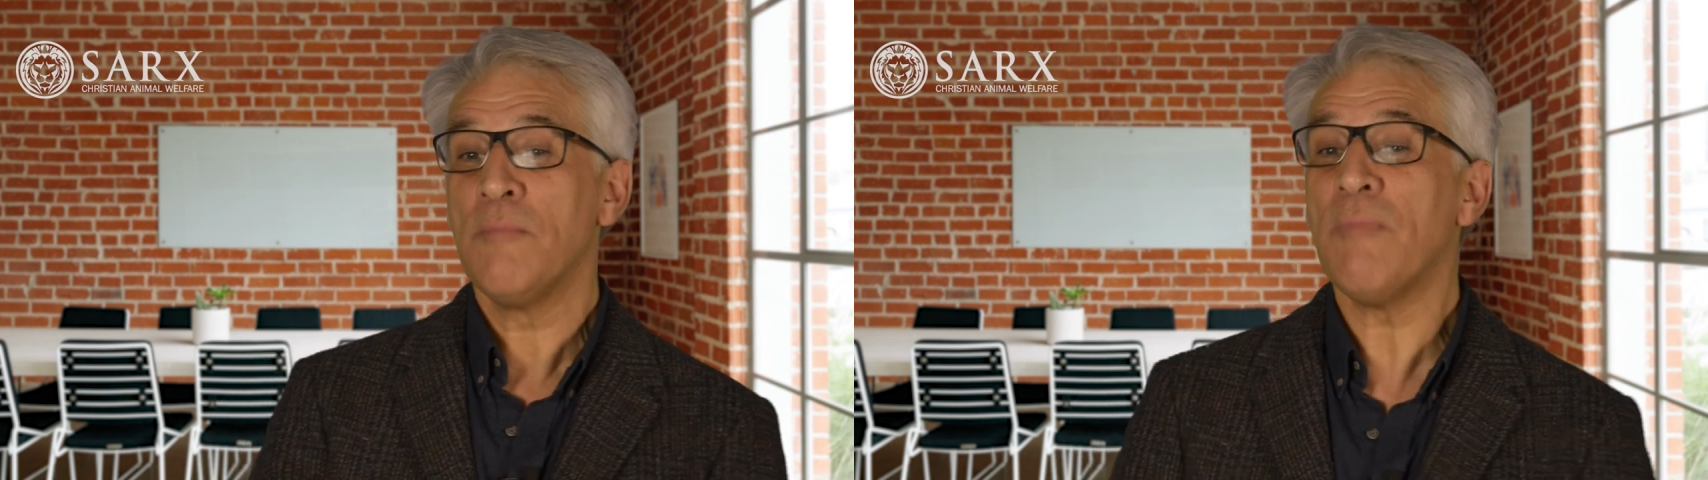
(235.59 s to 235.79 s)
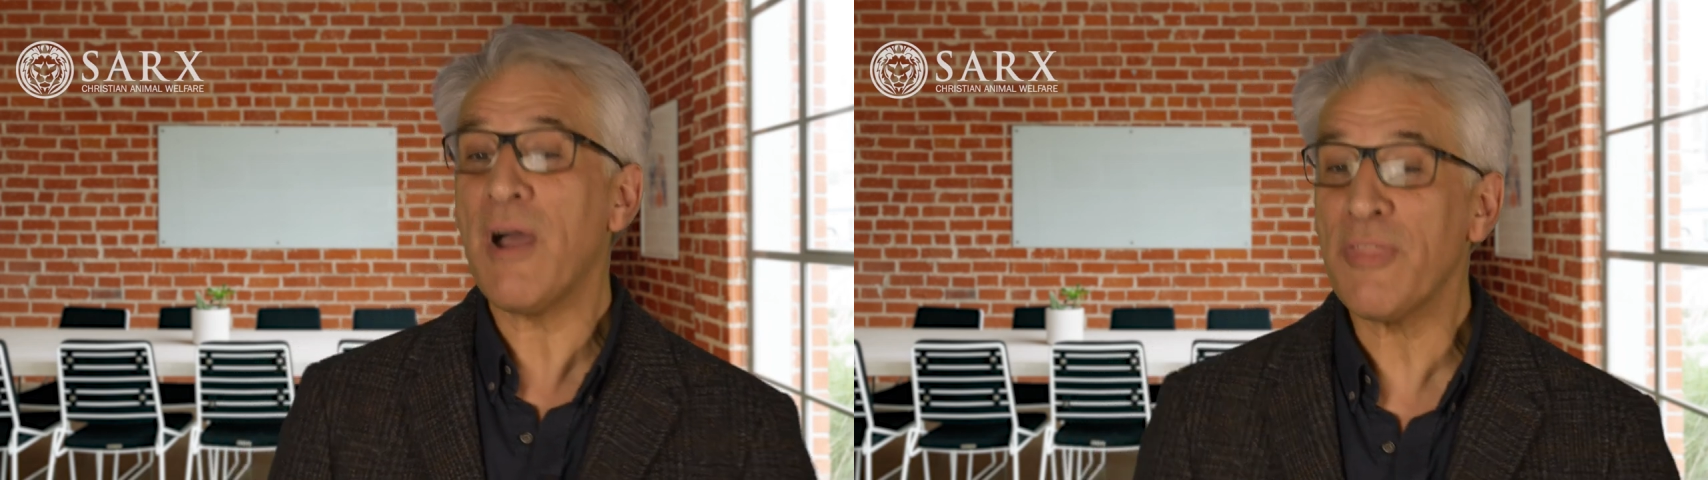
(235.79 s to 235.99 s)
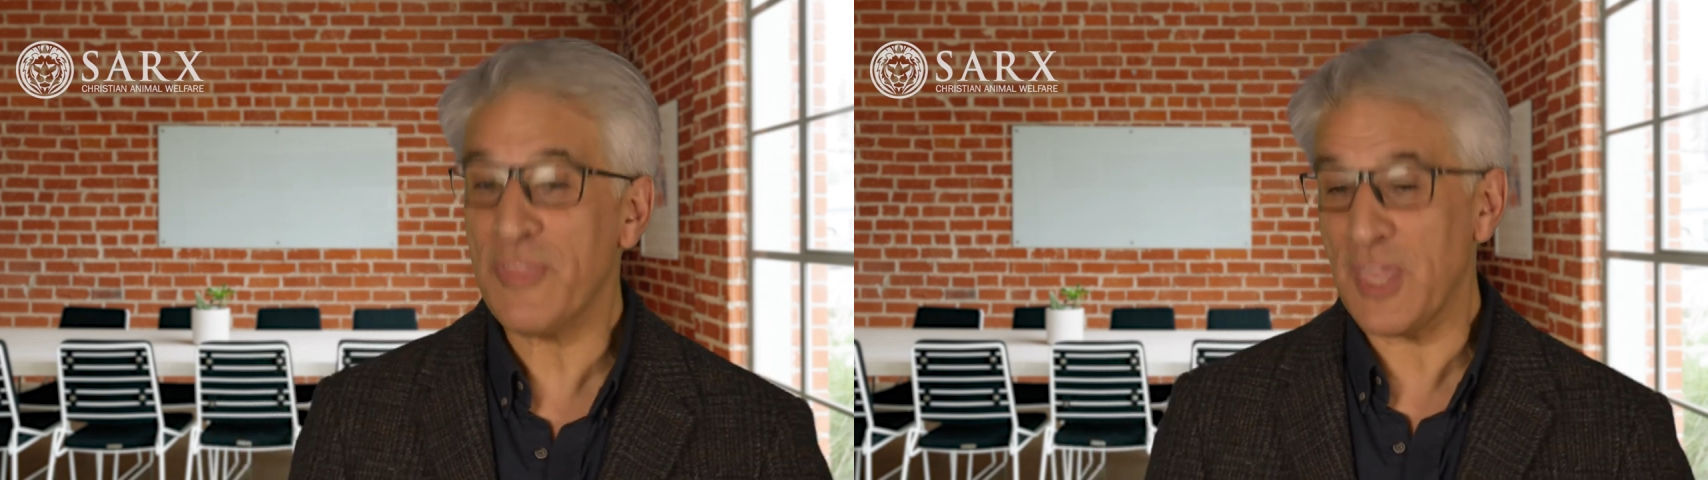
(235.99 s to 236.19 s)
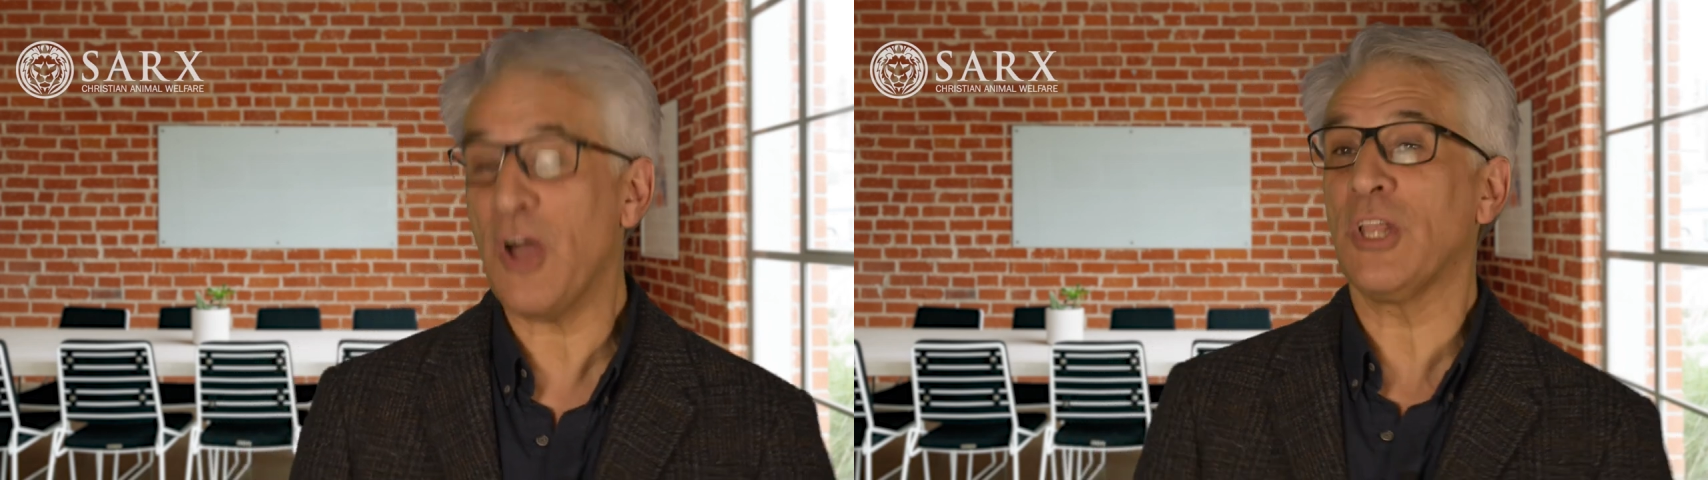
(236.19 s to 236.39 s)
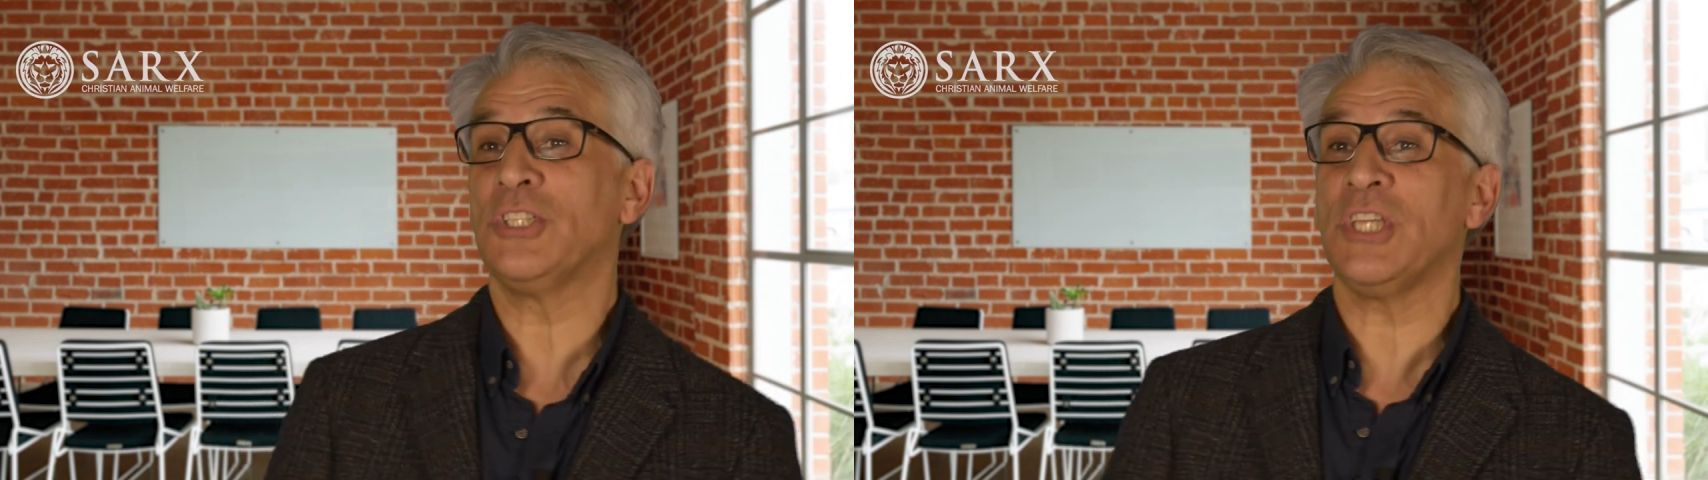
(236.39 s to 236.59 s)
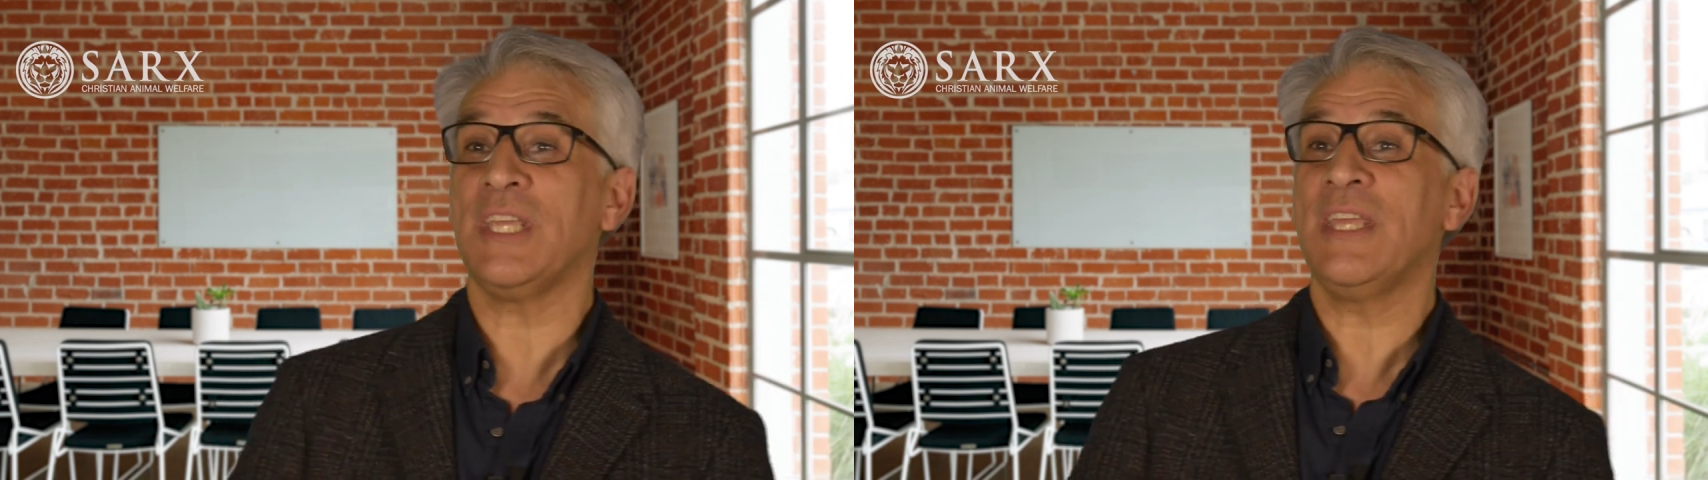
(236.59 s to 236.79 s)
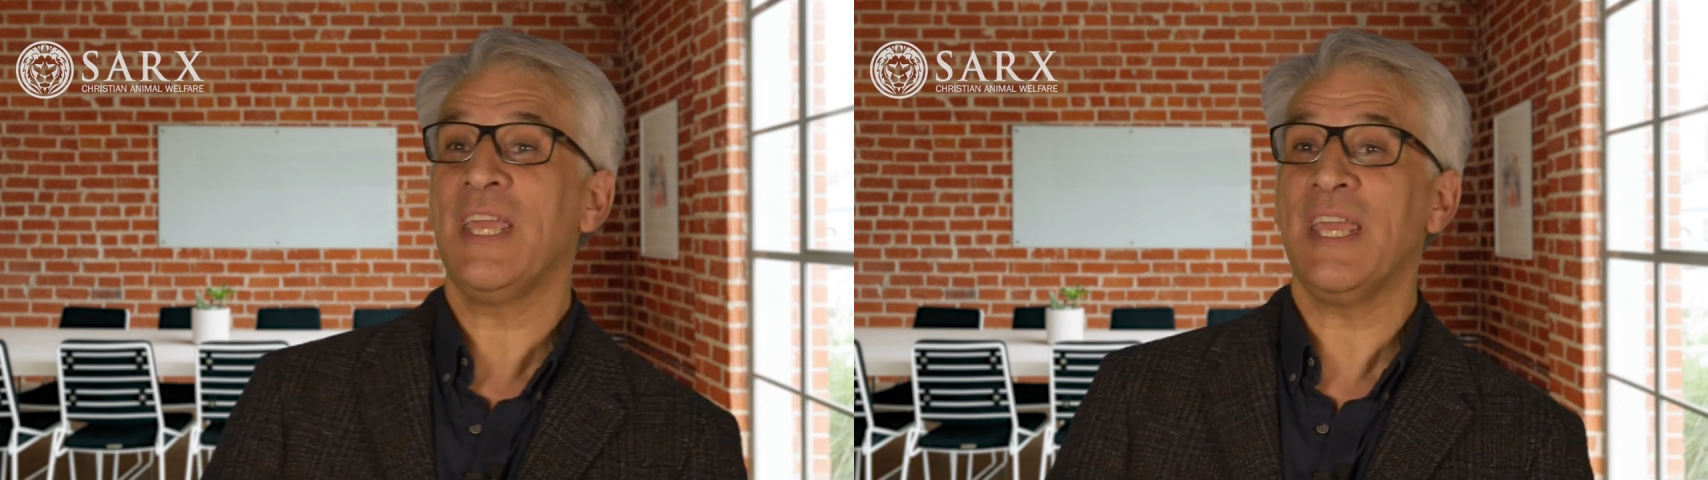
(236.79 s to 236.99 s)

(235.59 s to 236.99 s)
My theology